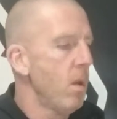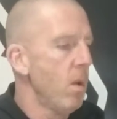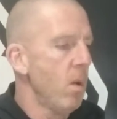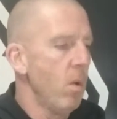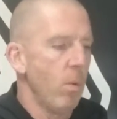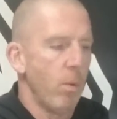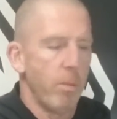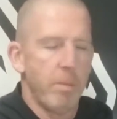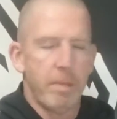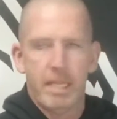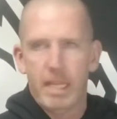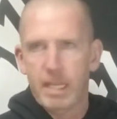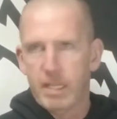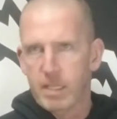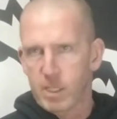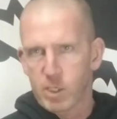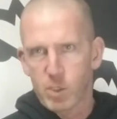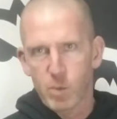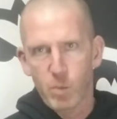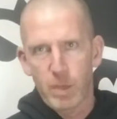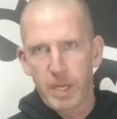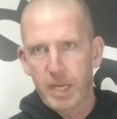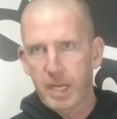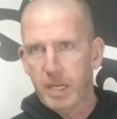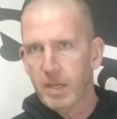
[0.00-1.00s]
would be like, listen,
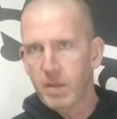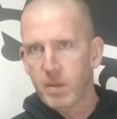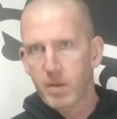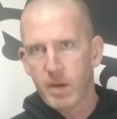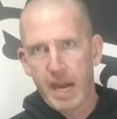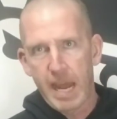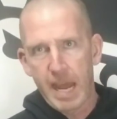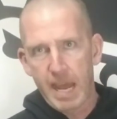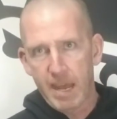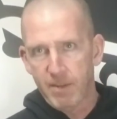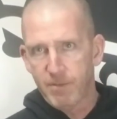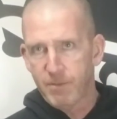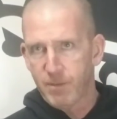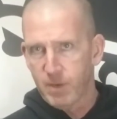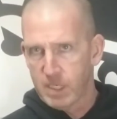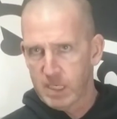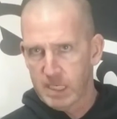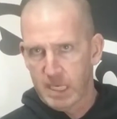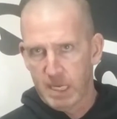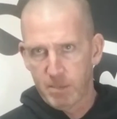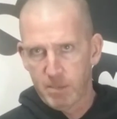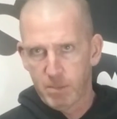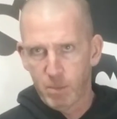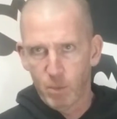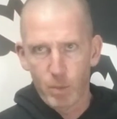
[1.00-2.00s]
we can for
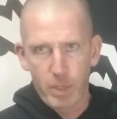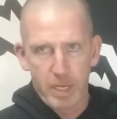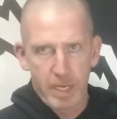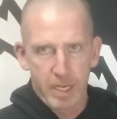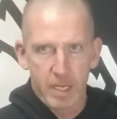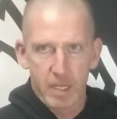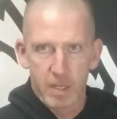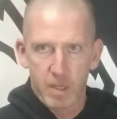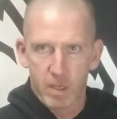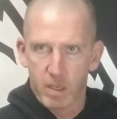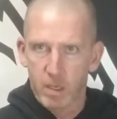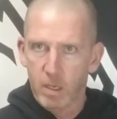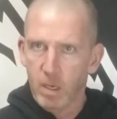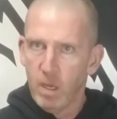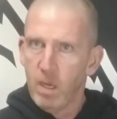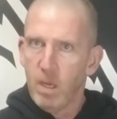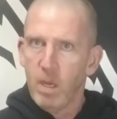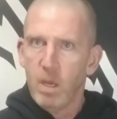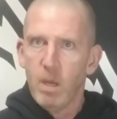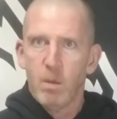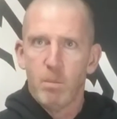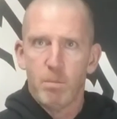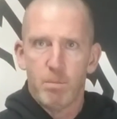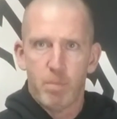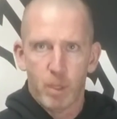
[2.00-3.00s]
example, we can either
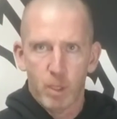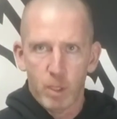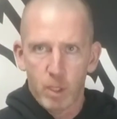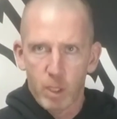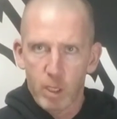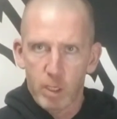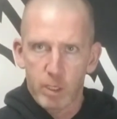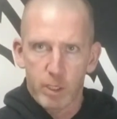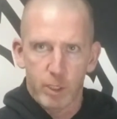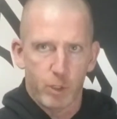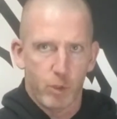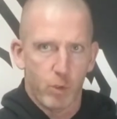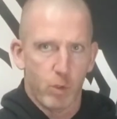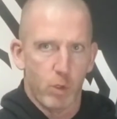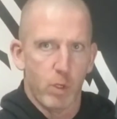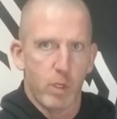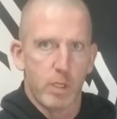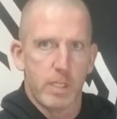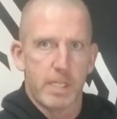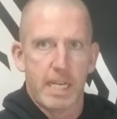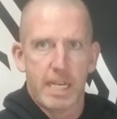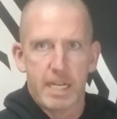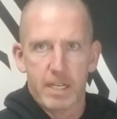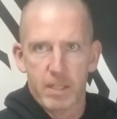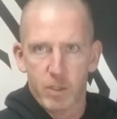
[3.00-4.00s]
pull all the drawers
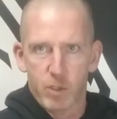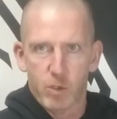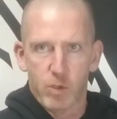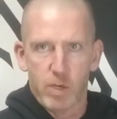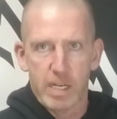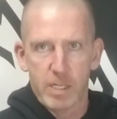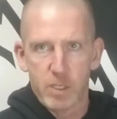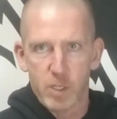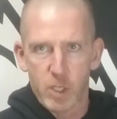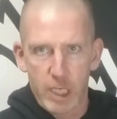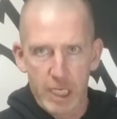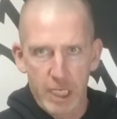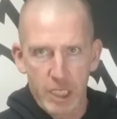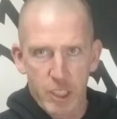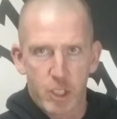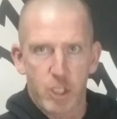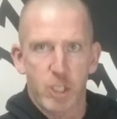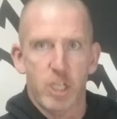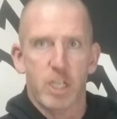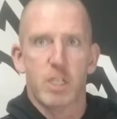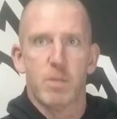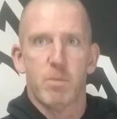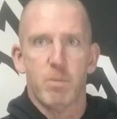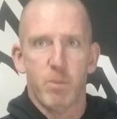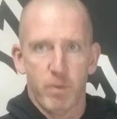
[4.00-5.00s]
out of the dresser and
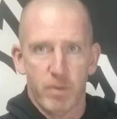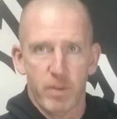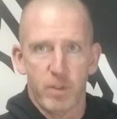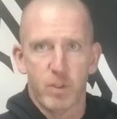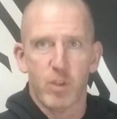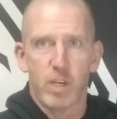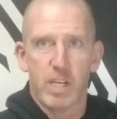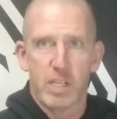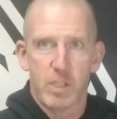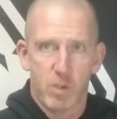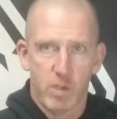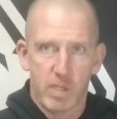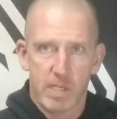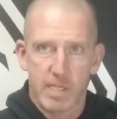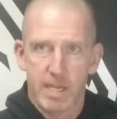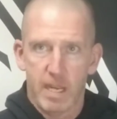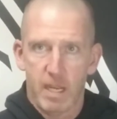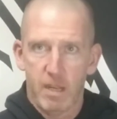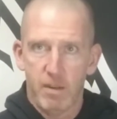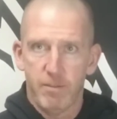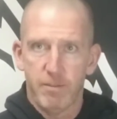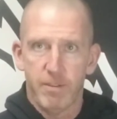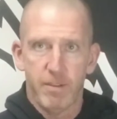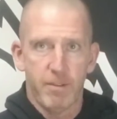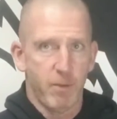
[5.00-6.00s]
just move the dresser
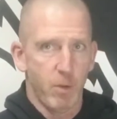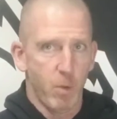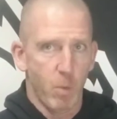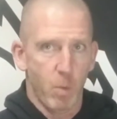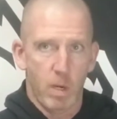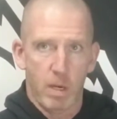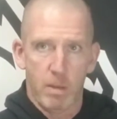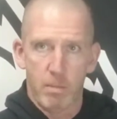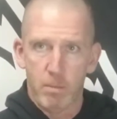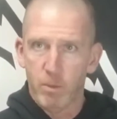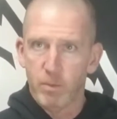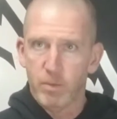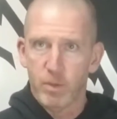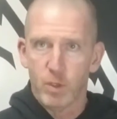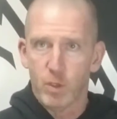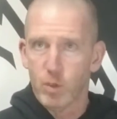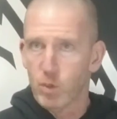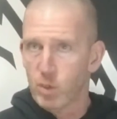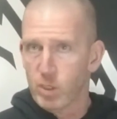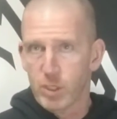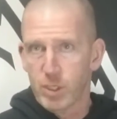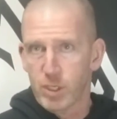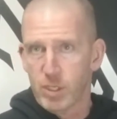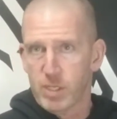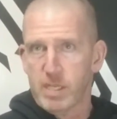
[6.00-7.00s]
itself. If you want to move the
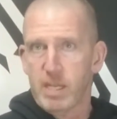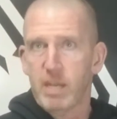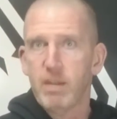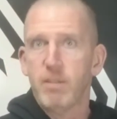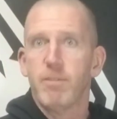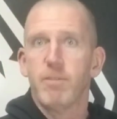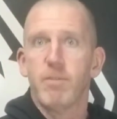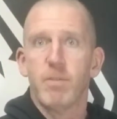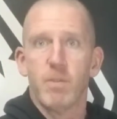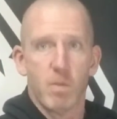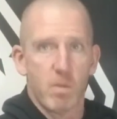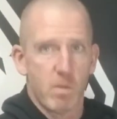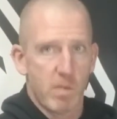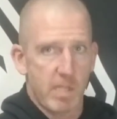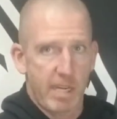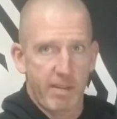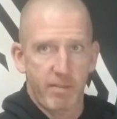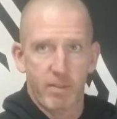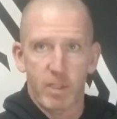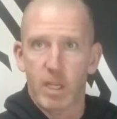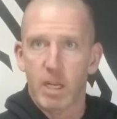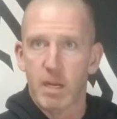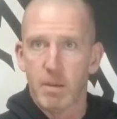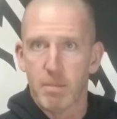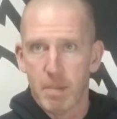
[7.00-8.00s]
drawers yourself, save a
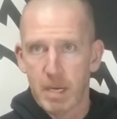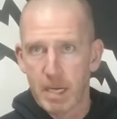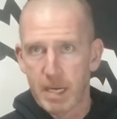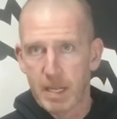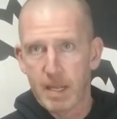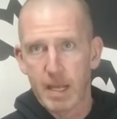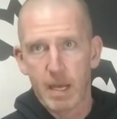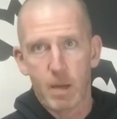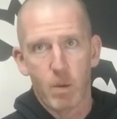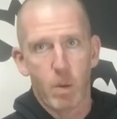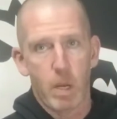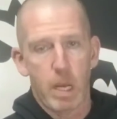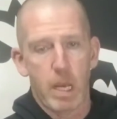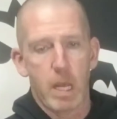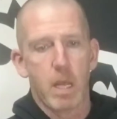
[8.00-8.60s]
lot of money that way.